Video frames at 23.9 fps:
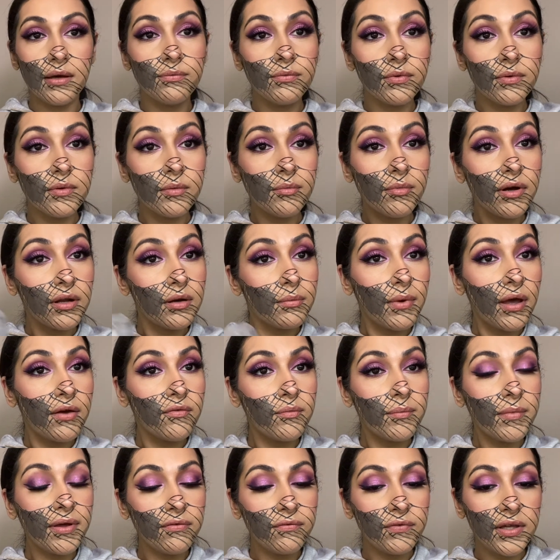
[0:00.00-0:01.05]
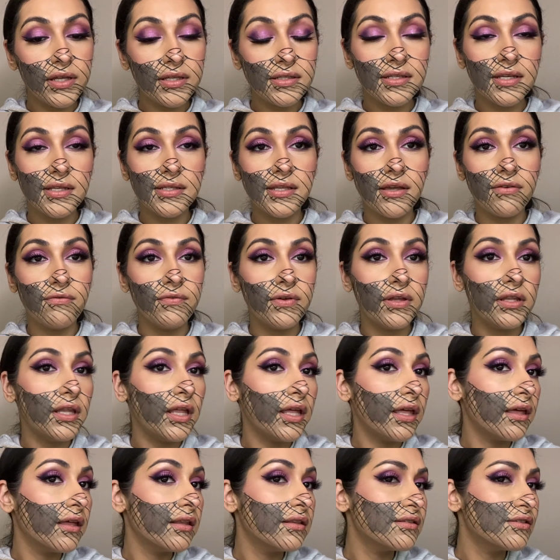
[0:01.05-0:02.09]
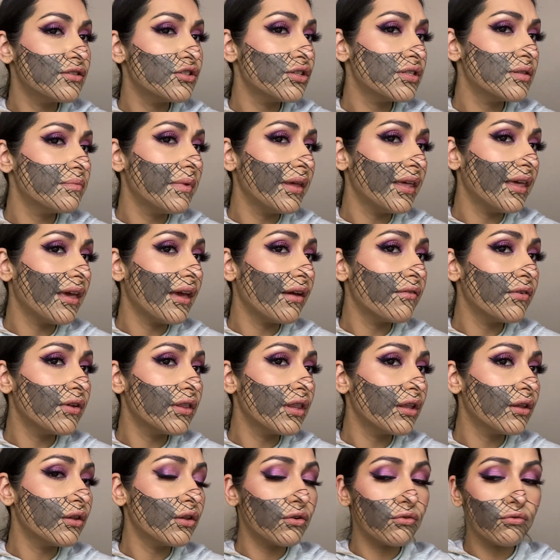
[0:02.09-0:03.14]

from the bottom half of my face because I feel like it's just making everything look